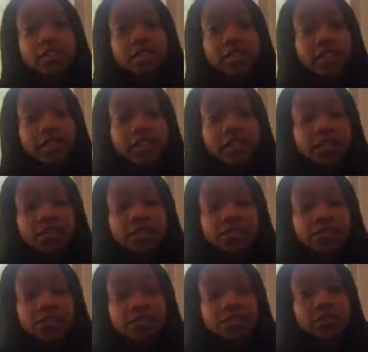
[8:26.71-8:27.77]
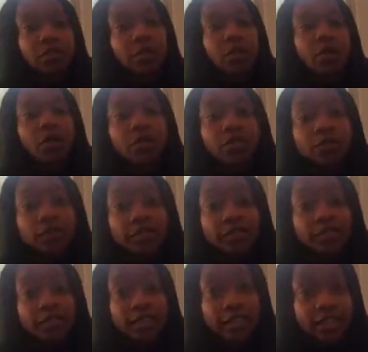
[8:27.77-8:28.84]
That he used all the
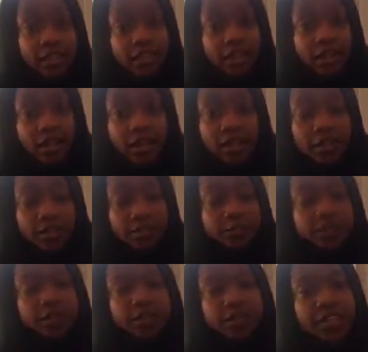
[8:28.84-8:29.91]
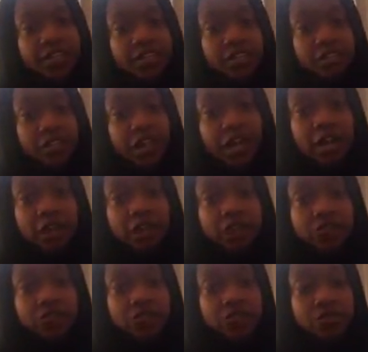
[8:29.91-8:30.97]
money that he got as a
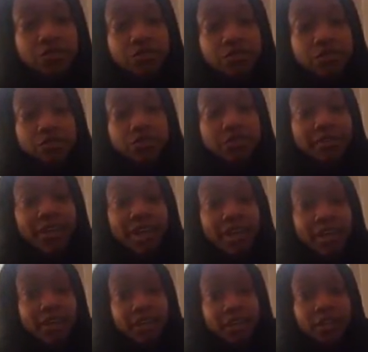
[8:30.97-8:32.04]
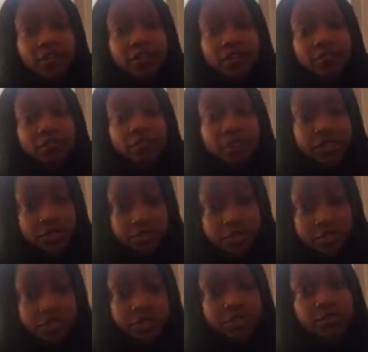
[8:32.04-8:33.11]
child to buy
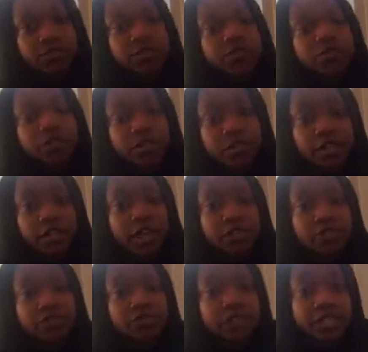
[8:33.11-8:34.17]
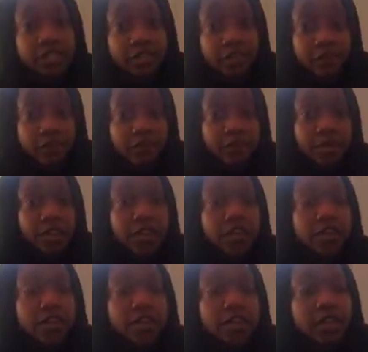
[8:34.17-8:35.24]
books, to learn how to read them
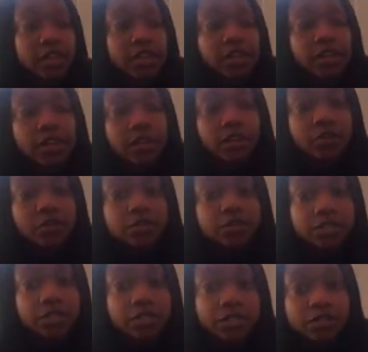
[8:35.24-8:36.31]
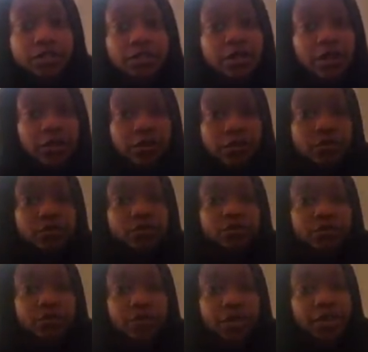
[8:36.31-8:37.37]
and learn about what
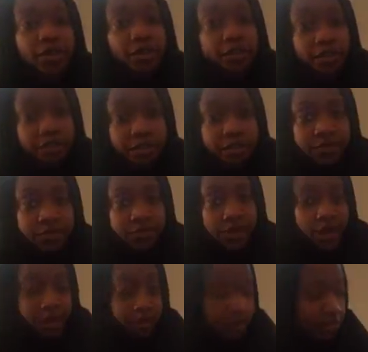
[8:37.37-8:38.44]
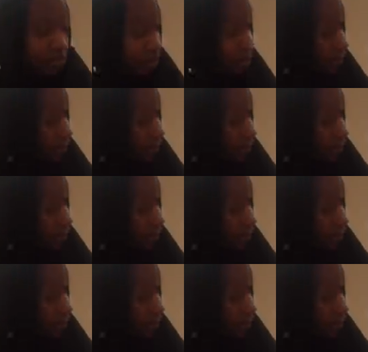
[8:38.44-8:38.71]
was going on during those times.